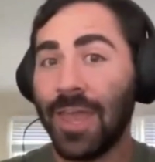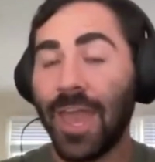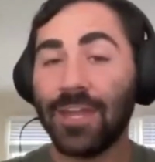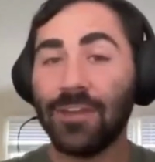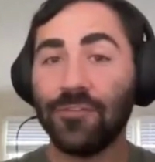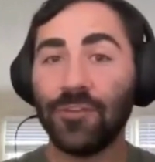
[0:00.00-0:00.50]

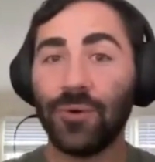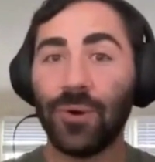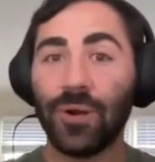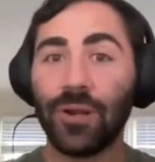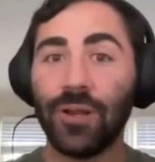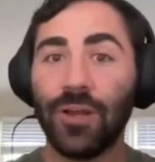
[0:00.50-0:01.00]
And if
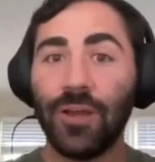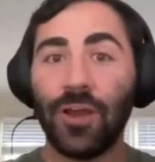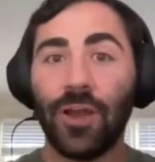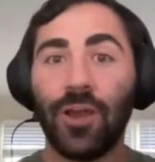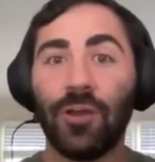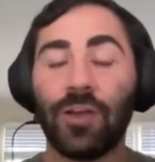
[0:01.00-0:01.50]
you're
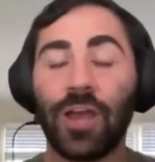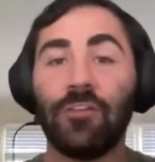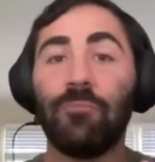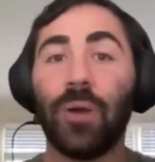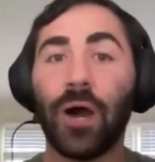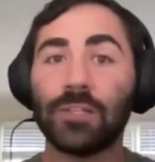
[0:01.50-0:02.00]
a kind
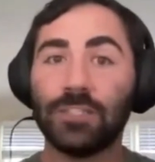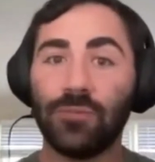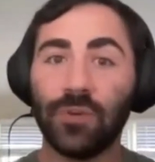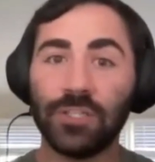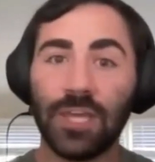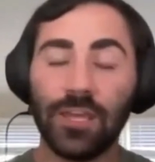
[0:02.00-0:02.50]
of boxy
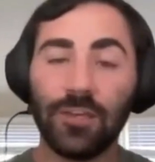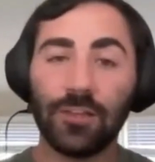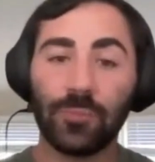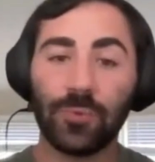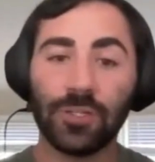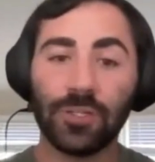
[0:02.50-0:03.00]

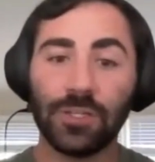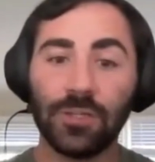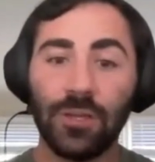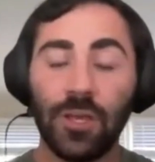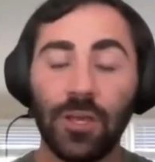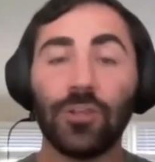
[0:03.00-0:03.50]
rectangular
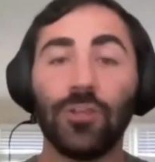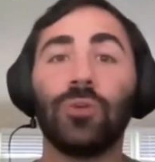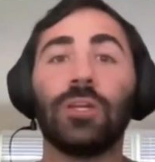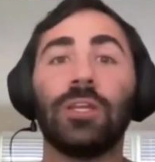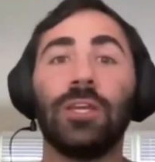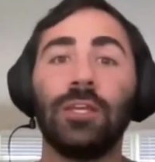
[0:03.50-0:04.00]
person, you
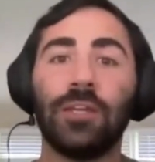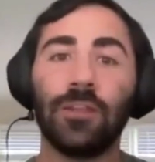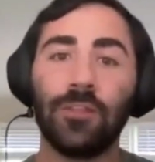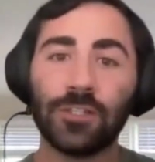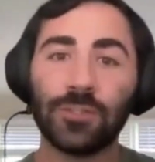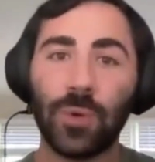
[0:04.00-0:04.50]
could eat
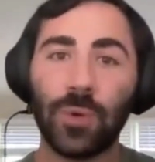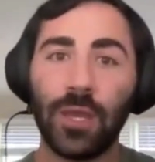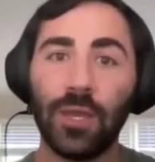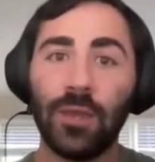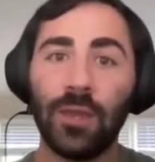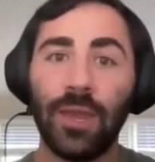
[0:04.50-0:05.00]
in this
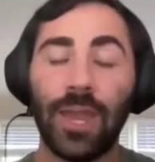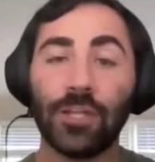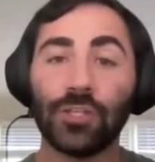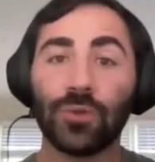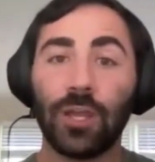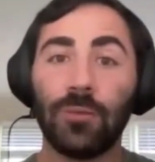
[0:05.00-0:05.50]
way
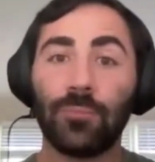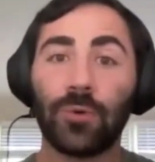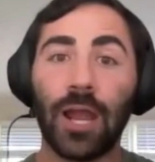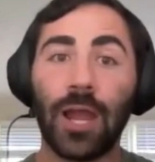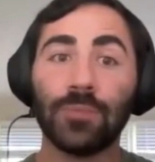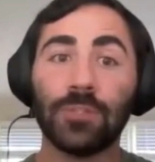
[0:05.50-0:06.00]
and train
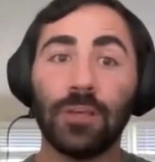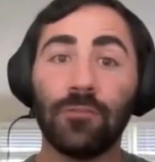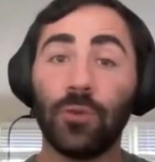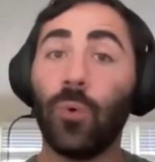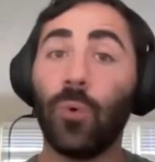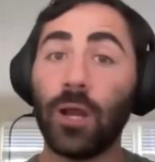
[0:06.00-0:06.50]
perhaps if
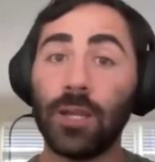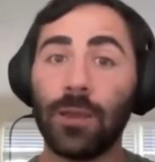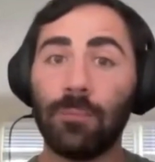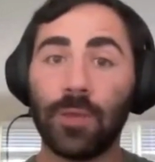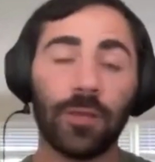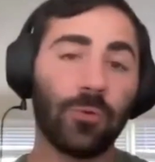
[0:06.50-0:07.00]
you want to
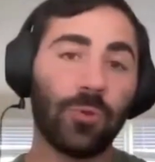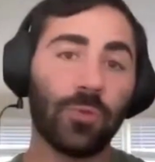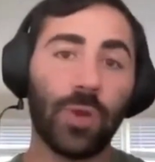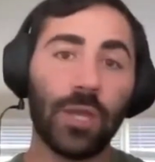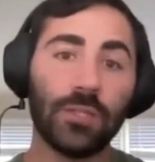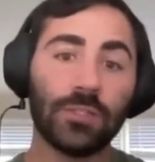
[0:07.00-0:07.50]
get bigger with
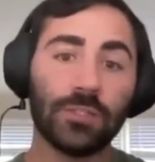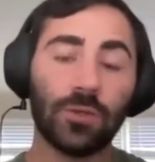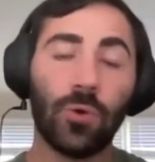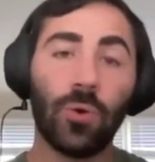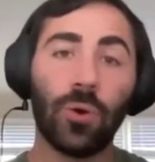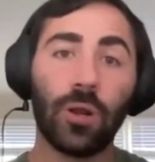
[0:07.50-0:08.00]
weights,
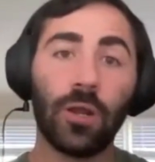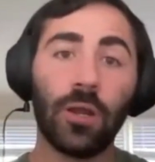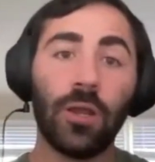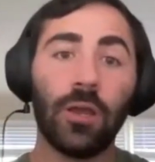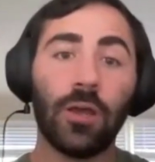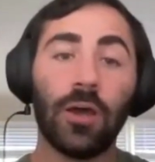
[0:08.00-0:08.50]
or
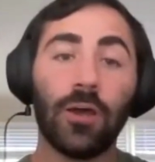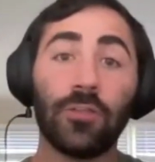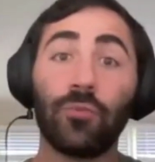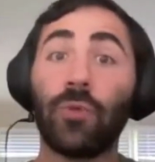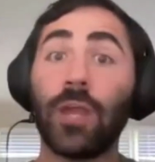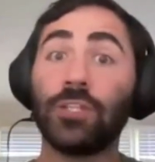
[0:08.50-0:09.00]

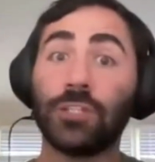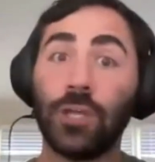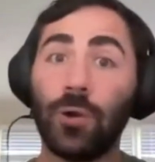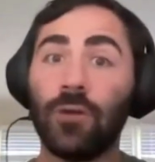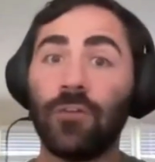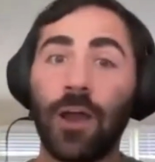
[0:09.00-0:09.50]
the
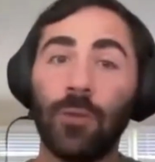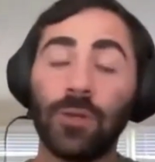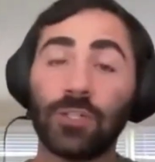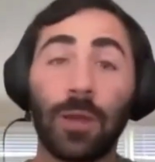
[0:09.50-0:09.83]
ratio of how much.